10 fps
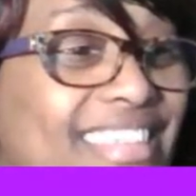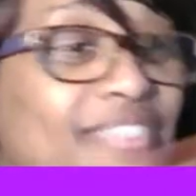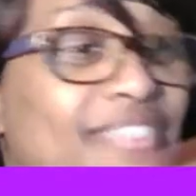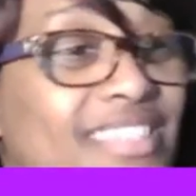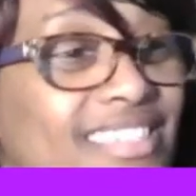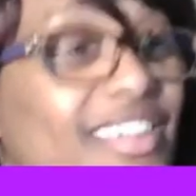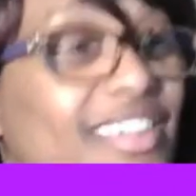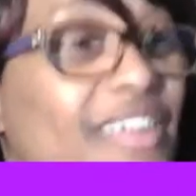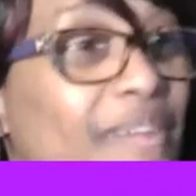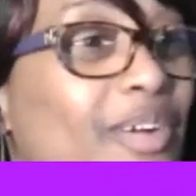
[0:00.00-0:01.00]
he was,
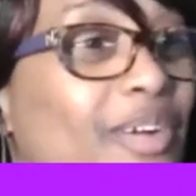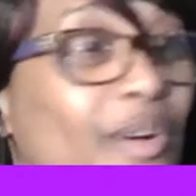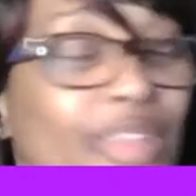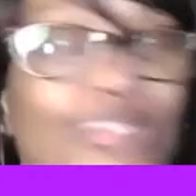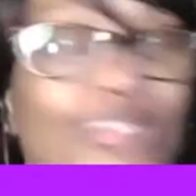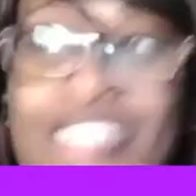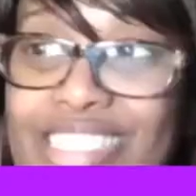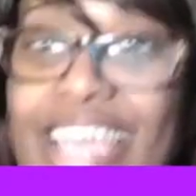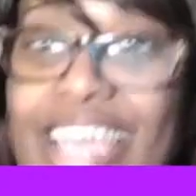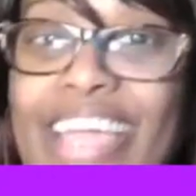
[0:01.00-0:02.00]
they were going through
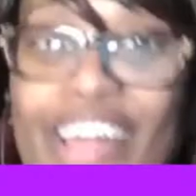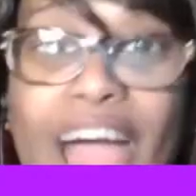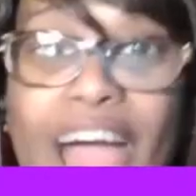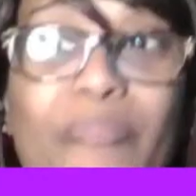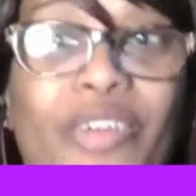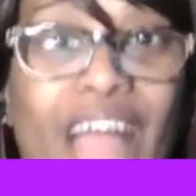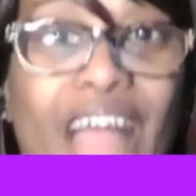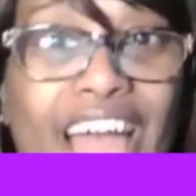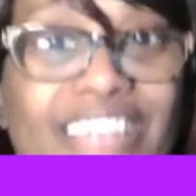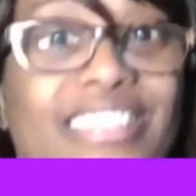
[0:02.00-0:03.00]
just taking
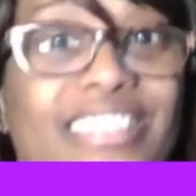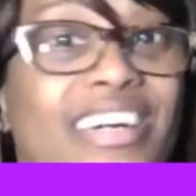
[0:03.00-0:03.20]
copper out of